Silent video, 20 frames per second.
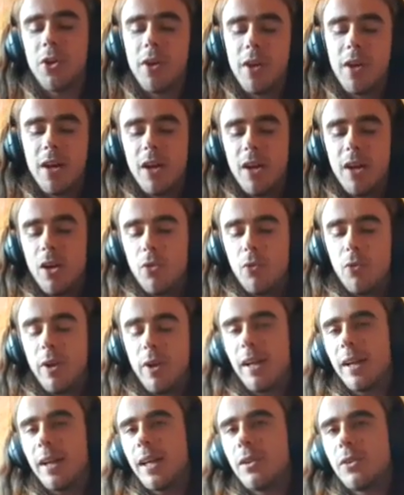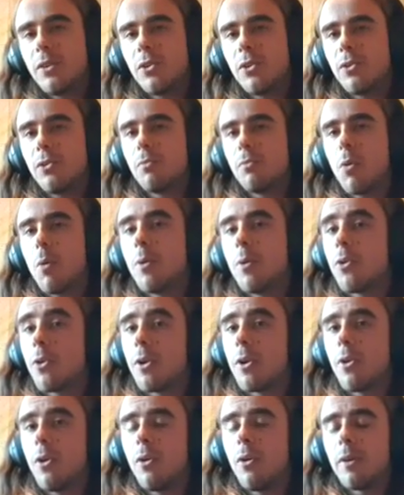So really, probably
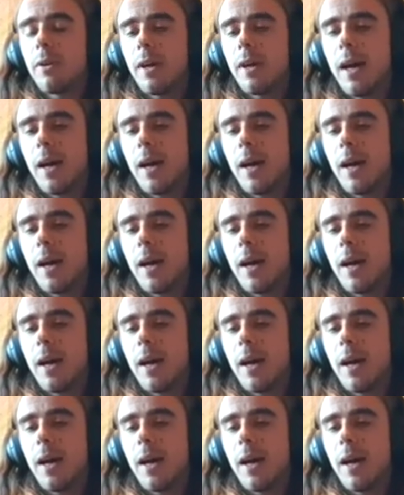not a lot.